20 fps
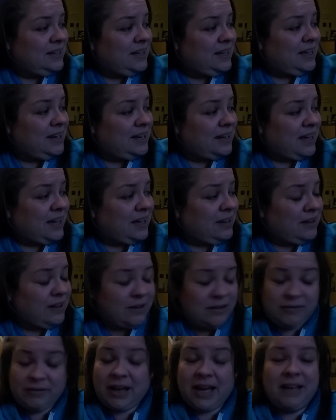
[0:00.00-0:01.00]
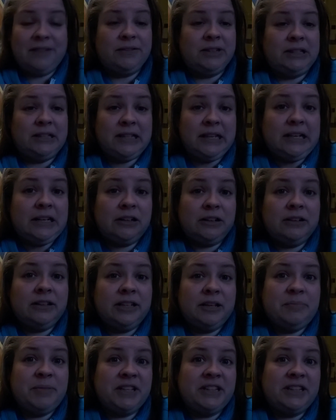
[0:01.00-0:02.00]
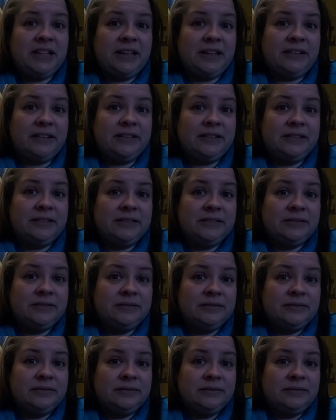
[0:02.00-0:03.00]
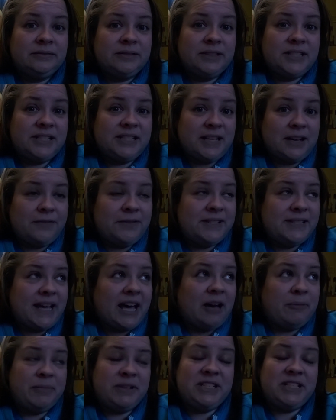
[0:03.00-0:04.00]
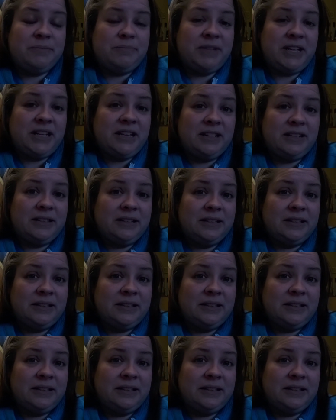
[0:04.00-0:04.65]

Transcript: and I I've literally been there. Stuff has happened to me.